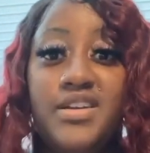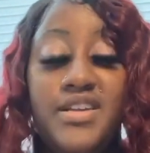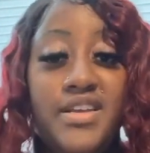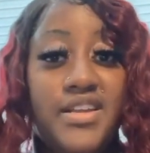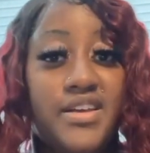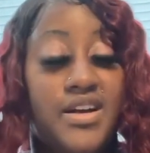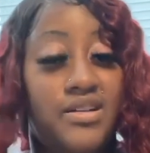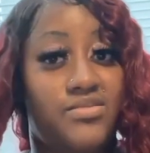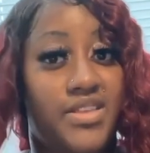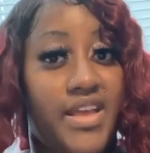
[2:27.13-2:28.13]
and it
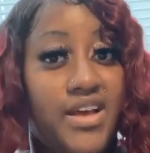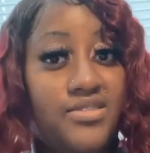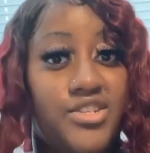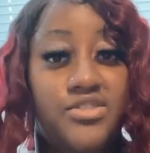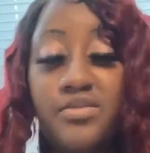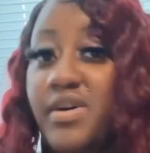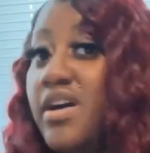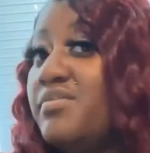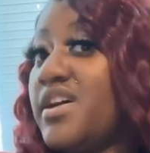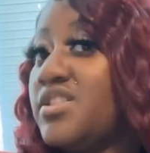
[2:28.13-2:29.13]
comes down to
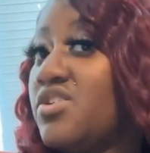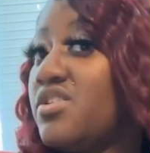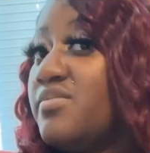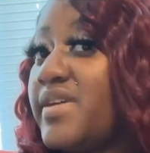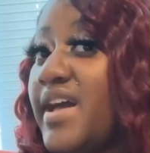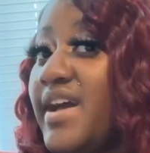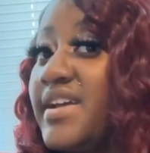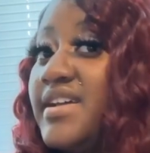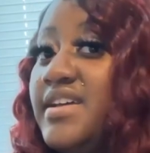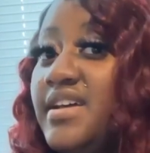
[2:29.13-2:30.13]
about my lower
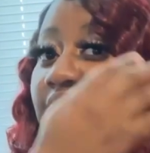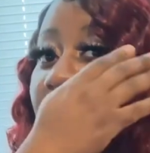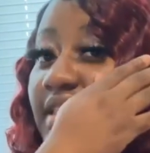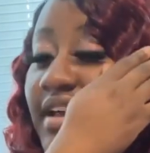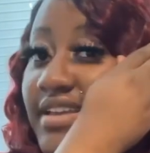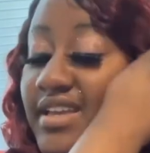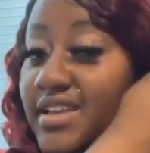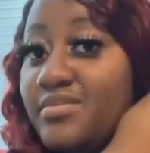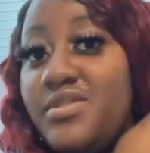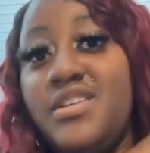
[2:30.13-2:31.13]
back. That
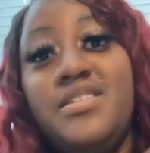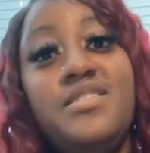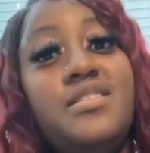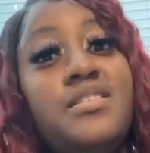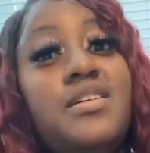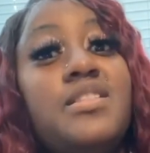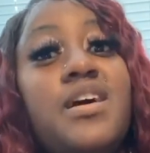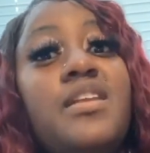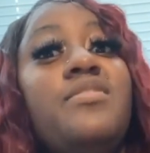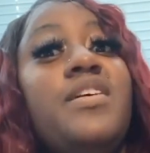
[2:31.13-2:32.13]
can be a
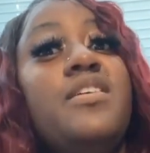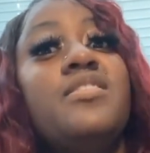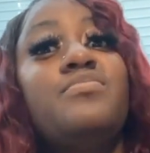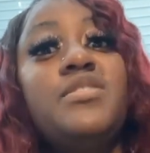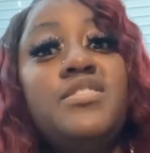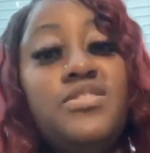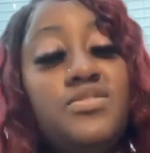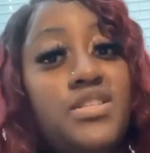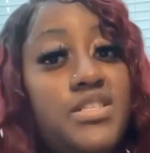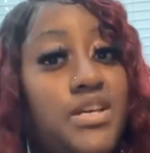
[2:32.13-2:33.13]
lot of hair, especially during
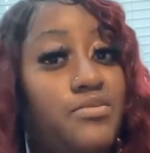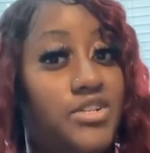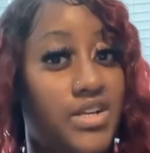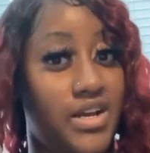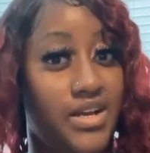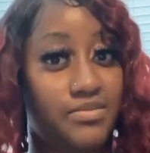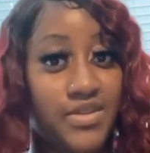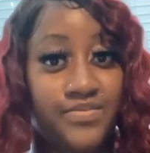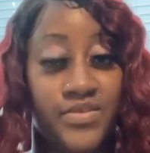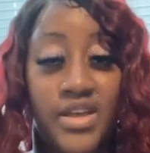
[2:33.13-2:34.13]
the summer times.
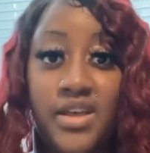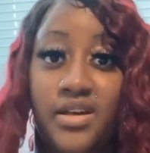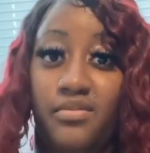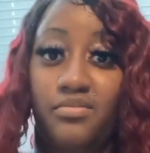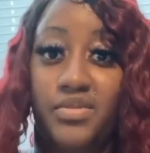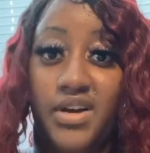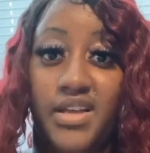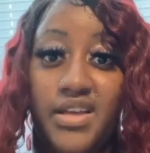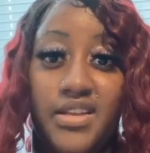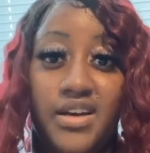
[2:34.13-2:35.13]

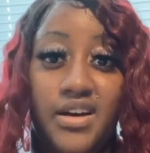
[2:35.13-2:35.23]
But